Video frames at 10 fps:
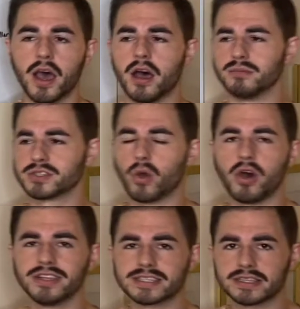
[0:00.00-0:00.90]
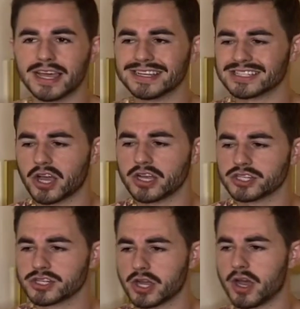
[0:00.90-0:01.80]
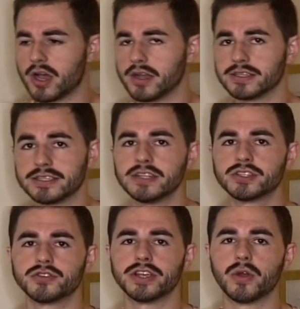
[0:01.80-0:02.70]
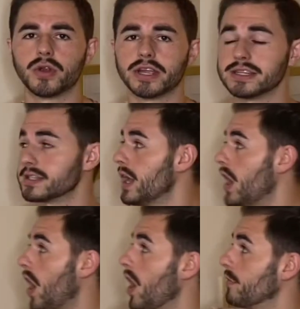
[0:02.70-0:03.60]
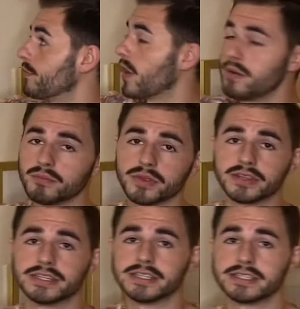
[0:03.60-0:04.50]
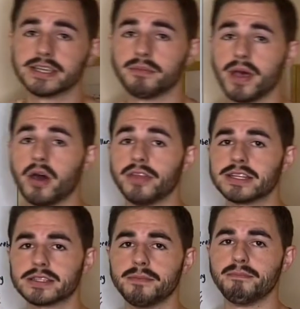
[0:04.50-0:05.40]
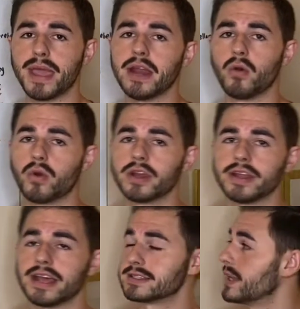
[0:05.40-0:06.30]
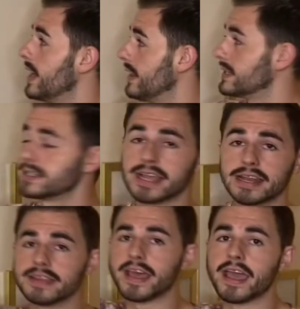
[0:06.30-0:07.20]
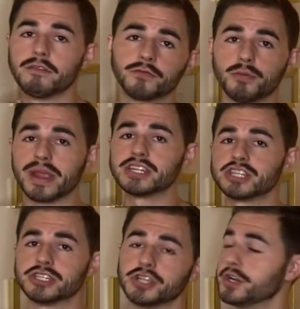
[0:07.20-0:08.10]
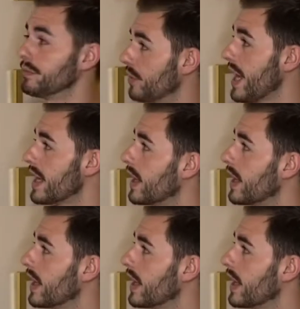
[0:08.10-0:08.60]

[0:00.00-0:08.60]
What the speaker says: So all these light touch sensory organs are from the DCML. That's the main organ that's sending that information to your brain.